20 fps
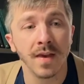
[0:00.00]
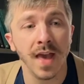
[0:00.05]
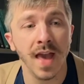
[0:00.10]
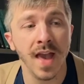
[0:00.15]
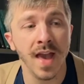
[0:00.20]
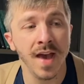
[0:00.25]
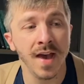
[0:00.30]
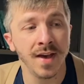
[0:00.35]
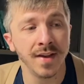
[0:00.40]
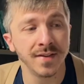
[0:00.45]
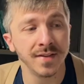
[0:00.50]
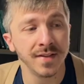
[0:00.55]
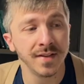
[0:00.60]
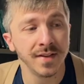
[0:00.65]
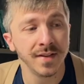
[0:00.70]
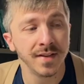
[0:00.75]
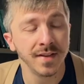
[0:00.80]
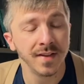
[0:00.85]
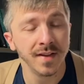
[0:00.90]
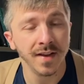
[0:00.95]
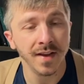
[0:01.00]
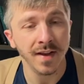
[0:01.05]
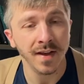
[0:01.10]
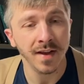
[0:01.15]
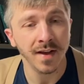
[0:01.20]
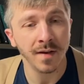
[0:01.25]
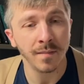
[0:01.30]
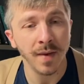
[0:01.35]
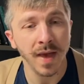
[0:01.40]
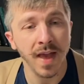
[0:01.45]
And
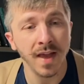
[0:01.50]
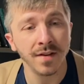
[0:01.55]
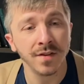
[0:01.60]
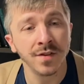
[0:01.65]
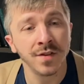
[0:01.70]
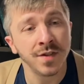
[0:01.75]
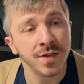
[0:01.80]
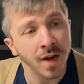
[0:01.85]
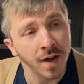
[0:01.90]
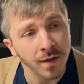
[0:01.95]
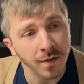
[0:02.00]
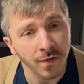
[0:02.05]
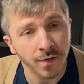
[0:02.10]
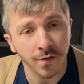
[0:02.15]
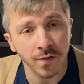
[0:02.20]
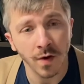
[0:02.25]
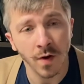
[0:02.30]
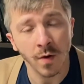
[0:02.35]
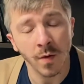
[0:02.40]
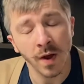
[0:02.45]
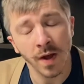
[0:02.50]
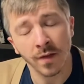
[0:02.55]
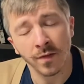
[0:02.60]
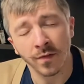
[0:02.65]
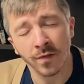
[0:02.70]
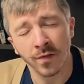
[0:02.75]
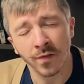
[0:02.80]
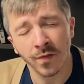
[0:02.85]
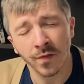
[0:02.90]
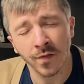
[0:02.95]
done so in
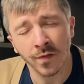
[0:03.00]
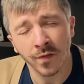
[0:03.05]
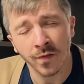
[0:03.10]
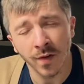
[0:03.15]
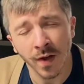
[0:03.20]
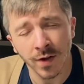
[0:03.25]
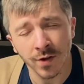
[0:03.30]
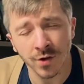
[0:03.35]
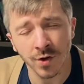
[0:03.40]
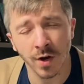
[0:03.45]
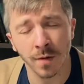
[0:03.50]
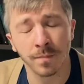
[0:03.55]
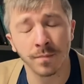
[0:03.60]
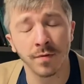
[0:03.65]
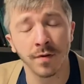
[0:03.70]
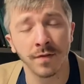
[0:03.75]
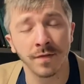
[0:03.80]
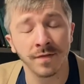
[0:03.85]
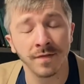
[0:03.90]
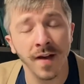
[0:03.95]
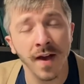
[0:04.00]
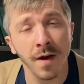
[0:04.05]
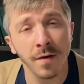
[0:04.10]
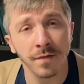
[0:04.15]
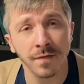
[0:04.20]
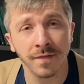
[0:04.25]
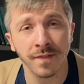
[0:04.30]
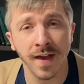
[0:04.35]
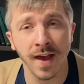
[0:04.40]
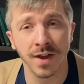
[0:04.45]
such a
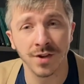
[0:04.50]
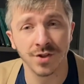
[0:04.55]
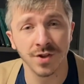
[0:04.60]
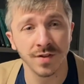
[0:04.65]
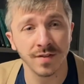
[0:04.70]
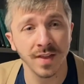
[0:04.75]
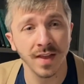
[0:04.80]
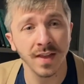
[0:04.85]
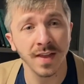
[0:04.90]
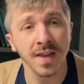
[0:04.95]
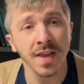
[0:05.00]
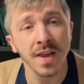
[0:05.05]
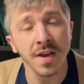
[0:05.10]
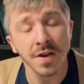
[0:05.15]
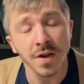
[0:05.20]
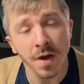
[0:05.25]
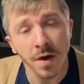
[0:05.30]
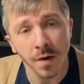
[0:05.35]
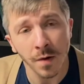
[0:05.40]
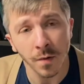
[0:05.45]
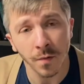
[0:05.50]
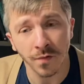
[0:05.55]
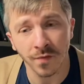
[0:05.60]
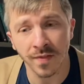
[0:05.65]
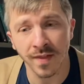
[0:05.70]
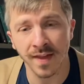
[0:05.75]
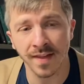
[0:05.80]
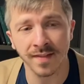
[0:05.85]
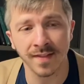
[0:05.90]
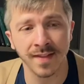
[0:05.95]
profound fashion that he knows
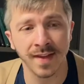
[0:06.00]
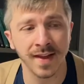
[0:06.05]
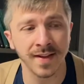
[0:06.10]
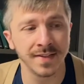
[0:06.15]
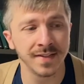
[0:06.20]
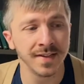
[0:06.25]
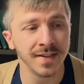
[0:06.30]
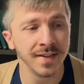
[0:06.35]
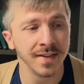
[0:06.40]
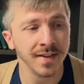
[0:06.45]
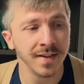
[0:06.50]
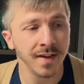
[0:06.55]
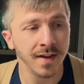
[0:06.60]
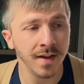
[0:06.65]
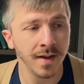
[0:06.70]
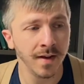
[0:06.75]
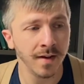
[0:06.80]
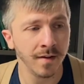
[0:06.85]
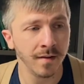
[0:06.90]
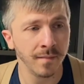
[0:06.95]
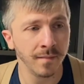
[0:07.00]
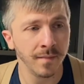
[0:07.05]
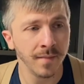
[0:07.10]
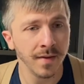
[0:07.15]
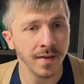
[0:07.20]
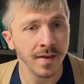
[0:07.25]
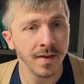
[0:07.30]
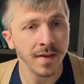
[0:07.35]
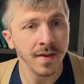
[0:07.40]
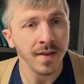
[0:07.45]
that
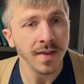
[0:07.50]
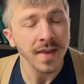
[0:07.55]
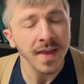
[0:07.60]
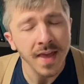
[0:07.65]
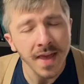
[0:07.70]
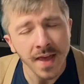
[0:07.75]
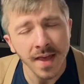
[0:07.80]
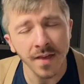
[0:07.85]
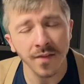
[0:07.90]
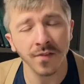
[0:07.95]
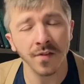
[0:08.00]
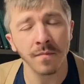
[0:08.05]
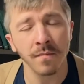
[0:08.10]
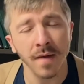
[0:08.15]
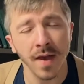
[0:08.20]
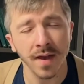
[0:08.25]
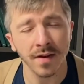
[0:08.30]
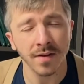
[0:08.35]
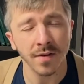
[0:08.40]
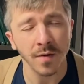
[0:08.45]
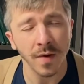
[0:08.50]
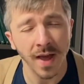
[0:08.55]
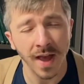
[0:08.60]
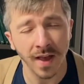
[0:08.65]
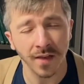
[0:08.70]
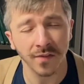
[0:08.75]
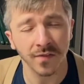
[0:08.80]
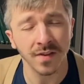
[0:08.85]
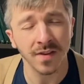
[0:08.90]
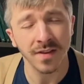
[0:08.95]
he is a man who
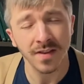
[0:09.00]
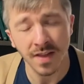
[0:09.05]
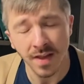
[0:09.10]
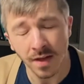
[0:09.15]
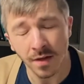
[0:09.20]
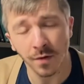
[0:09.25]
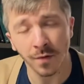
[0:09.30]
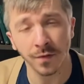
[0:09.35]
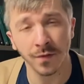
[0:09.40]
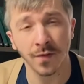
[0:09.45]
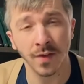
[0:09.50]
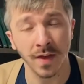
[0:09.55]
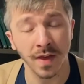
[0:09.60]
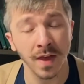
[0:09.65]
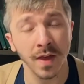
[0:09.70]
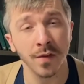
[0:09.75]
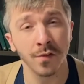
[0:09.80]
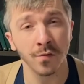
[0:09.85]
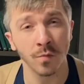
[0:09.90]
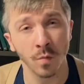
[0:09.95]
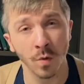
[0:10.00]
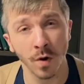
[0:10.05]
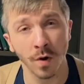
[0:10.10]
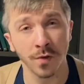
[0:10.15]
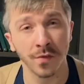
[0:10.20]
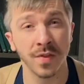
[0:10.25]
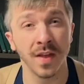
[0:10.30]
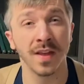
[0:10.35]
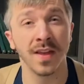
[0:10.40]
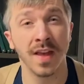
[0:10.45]
has to yield to his
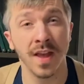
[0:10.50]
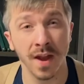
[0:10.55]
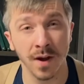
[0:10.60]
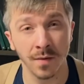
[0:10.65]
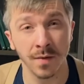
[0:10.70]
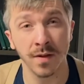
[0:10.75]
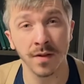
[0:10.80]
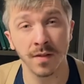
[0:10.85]
words that carry